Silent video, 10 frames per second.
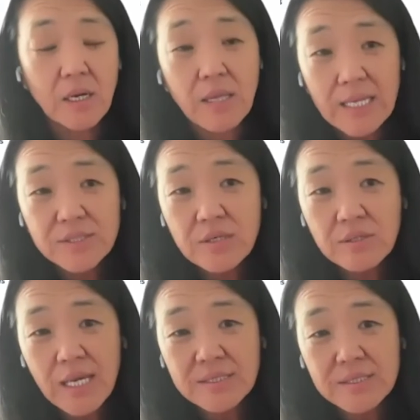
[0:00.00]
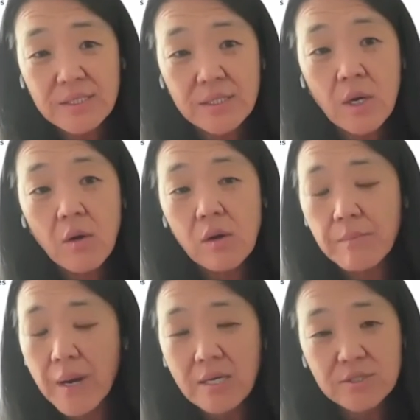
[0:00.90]
Cholangio cancer or
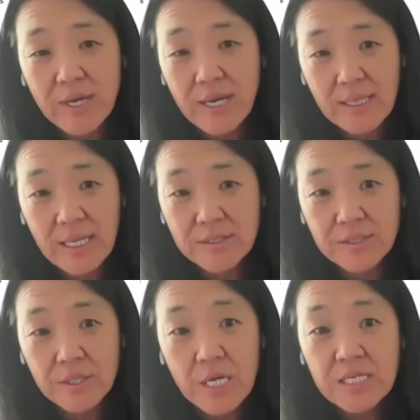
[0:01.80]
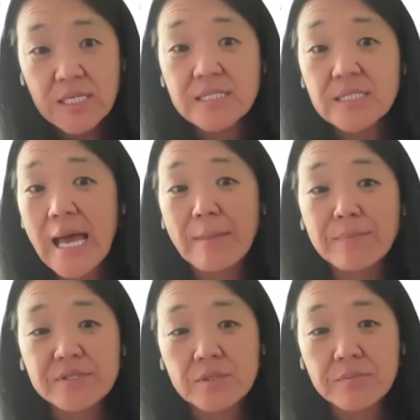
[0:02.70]
bile tract cancer doesn't
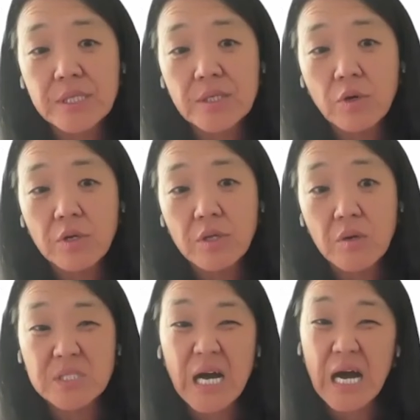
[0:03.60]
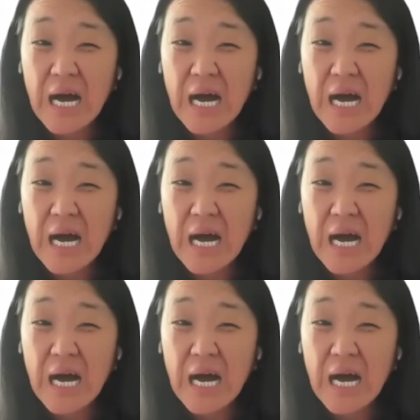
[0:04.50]
happen to be one of those